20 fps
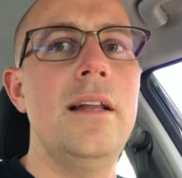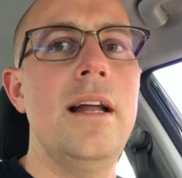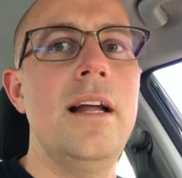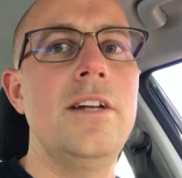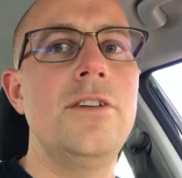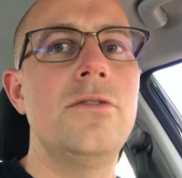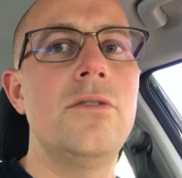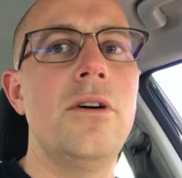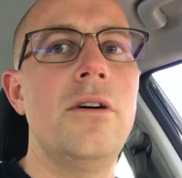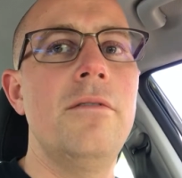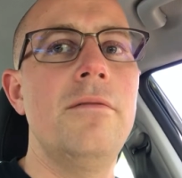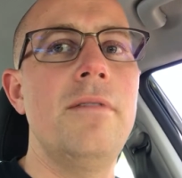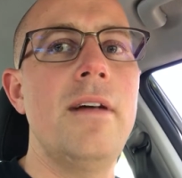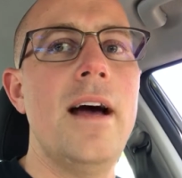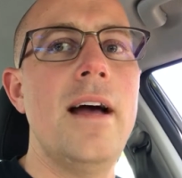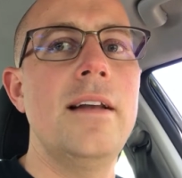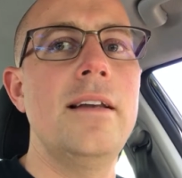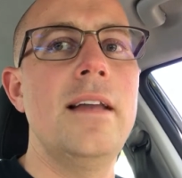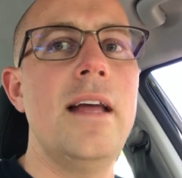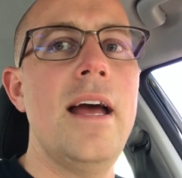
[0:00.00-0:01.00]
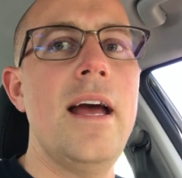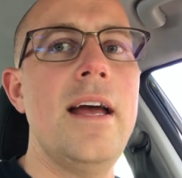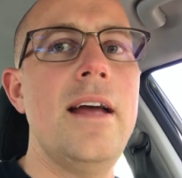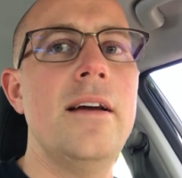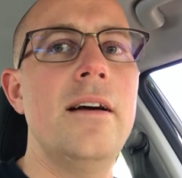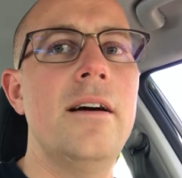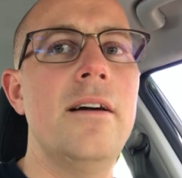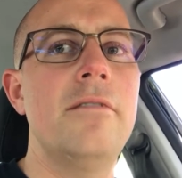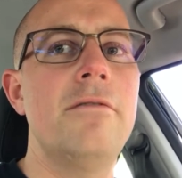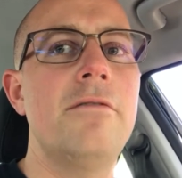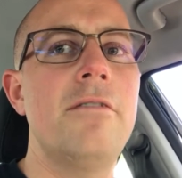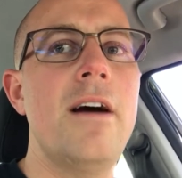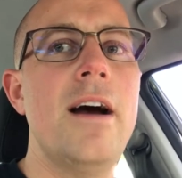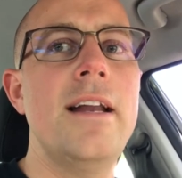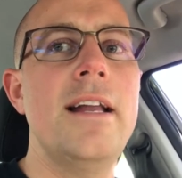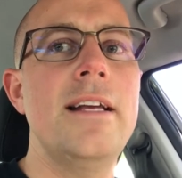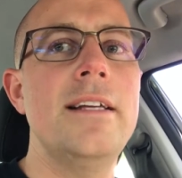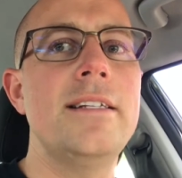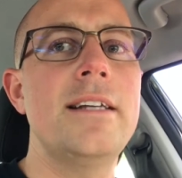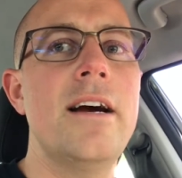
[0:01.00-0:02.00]
I drove that day on
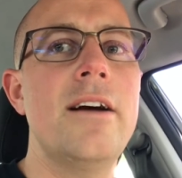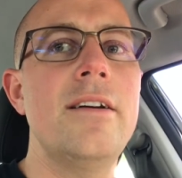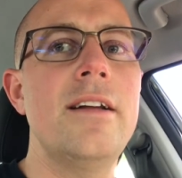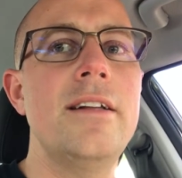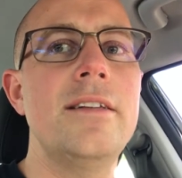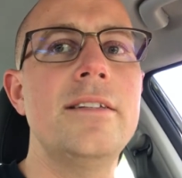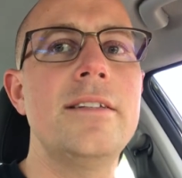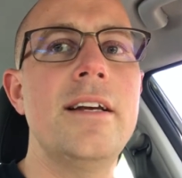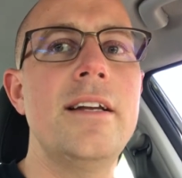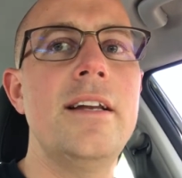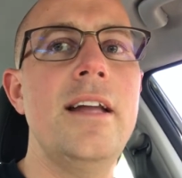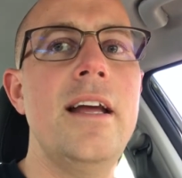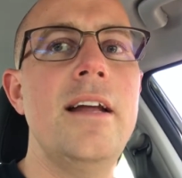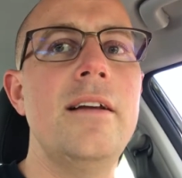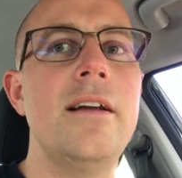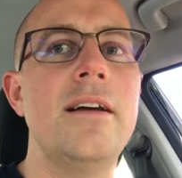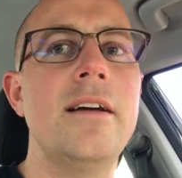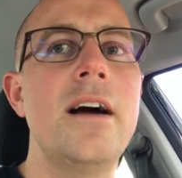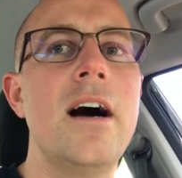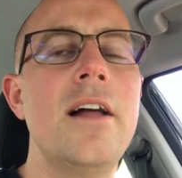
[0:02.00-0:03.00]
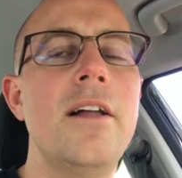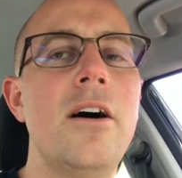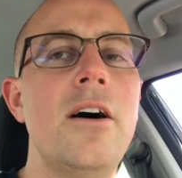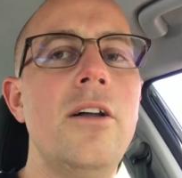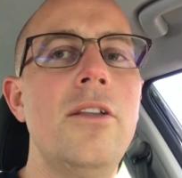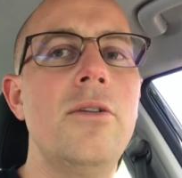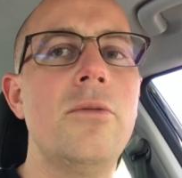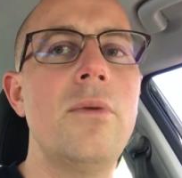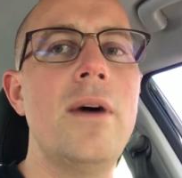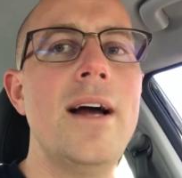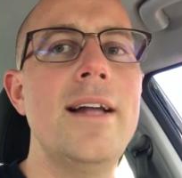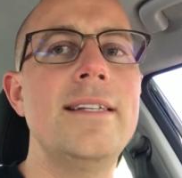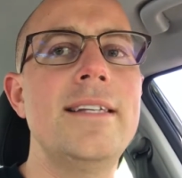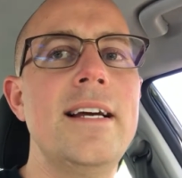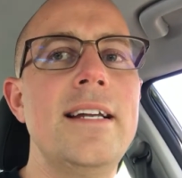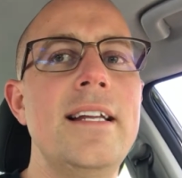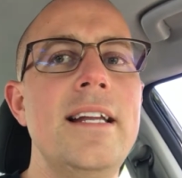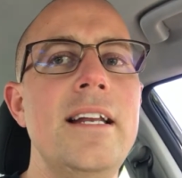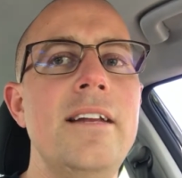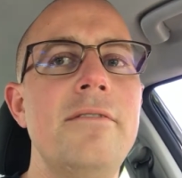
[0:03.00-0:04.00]
Friday, Saturday, and Sunday, and I got all the rides
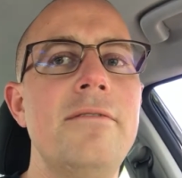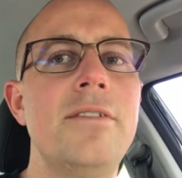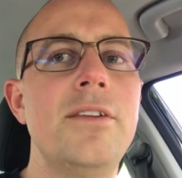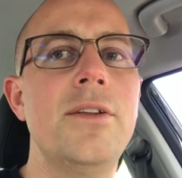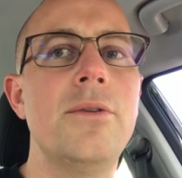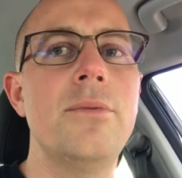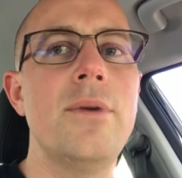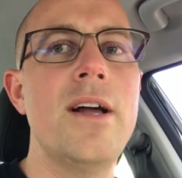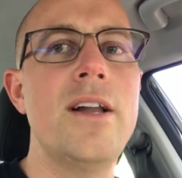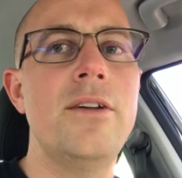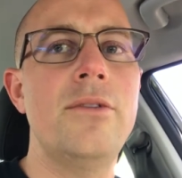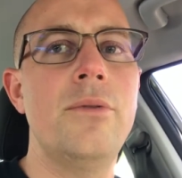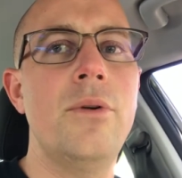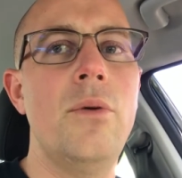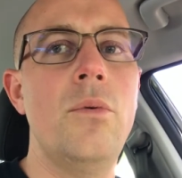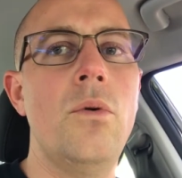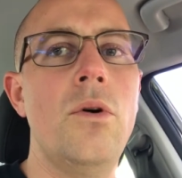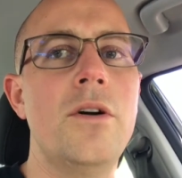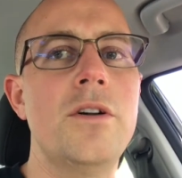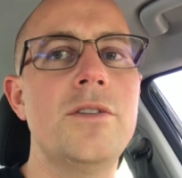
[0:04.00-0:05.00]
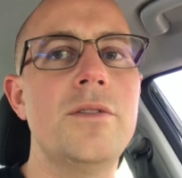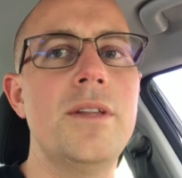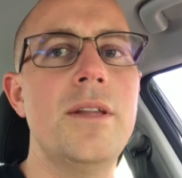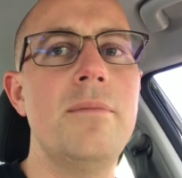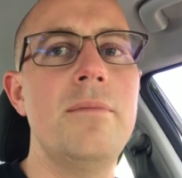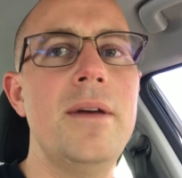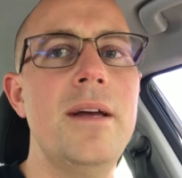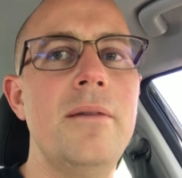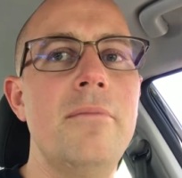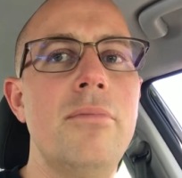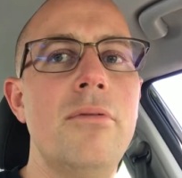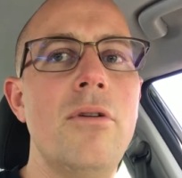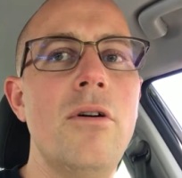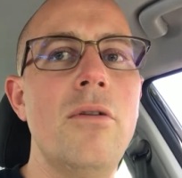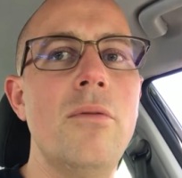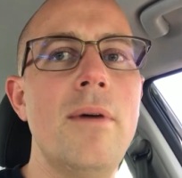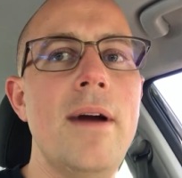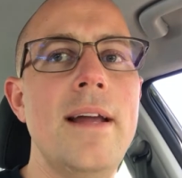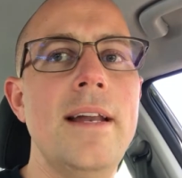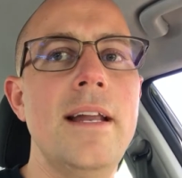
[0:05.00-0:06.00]
I needed for the rental rewards with it being
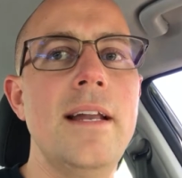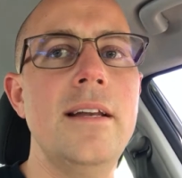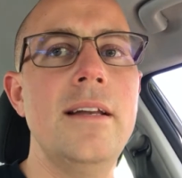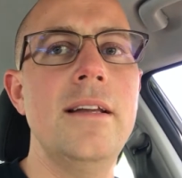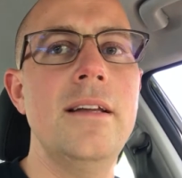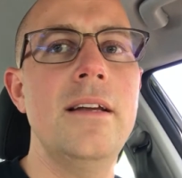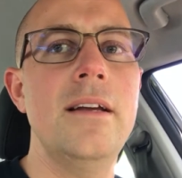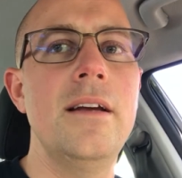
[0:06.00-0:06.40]
prorated.